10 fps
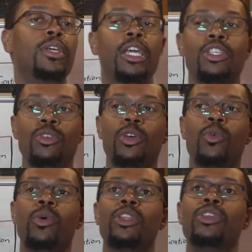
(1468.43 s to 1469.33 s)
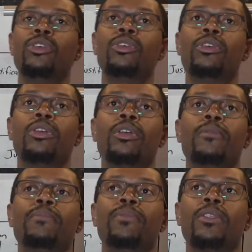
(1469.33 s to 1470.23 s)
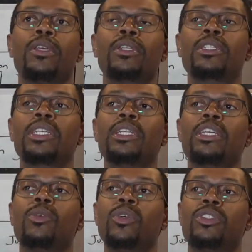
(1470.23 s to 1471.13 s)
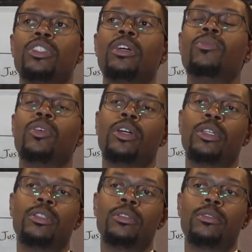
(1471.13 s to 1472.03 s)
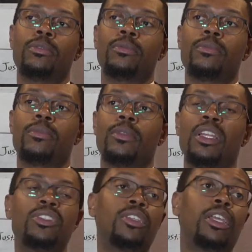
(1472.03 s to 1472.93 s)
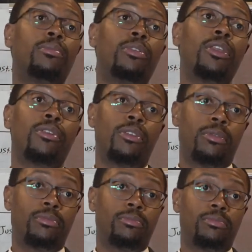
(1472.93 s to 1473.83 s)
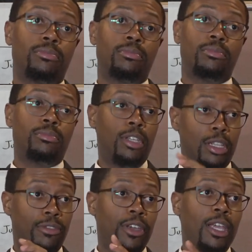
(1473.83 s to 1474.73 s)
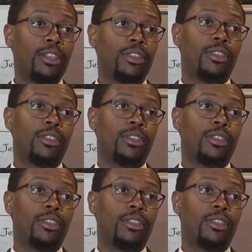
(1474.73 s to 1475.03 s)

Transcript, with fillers: is when you're dealing with someone, let's say a brother in the faith,